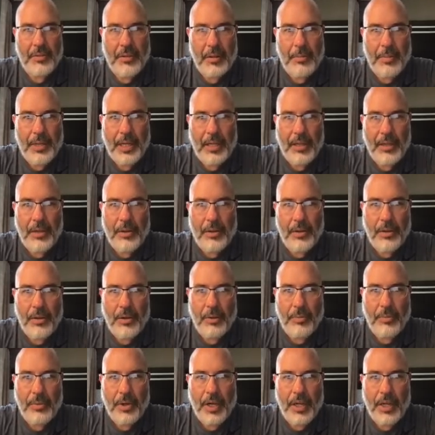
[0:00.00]
about a new
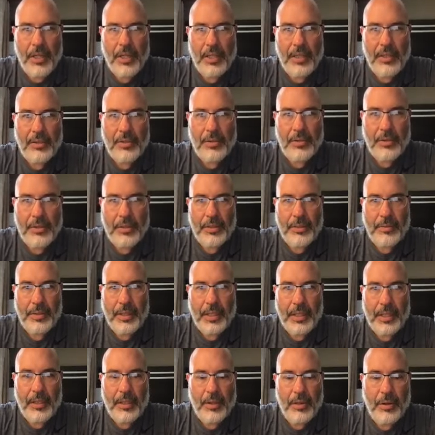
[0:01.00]
Coke product or something
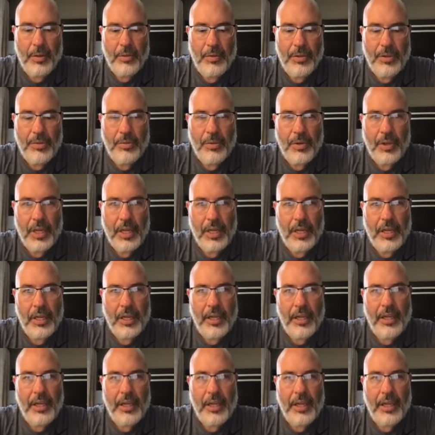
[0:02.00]
that Coke was working
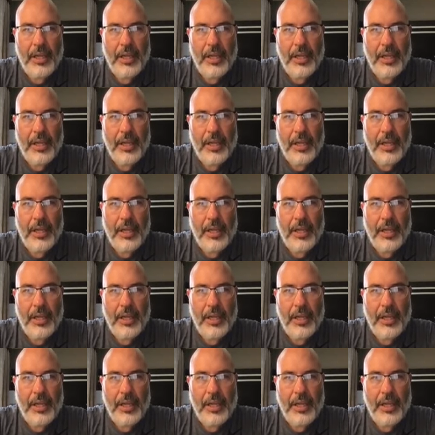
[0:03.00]
on,